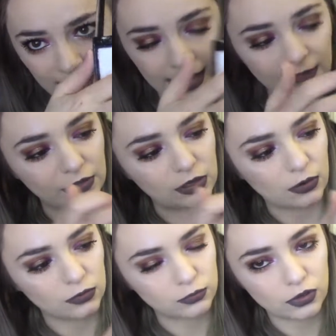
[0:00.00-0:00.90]
and the
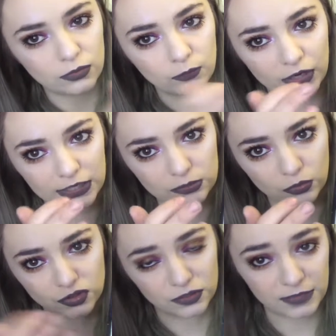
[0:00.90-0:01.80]
gold one, when I
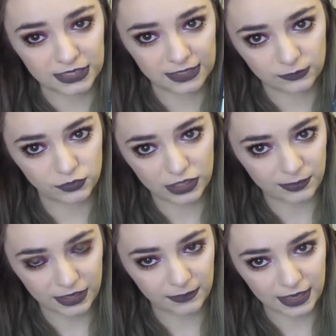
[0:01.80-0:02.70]
swatched them they seemed really
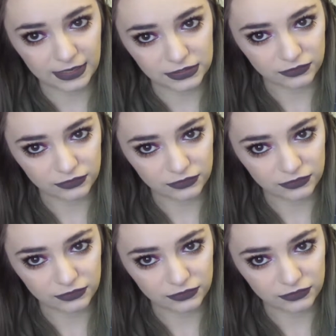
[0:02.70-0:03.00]
pigmented,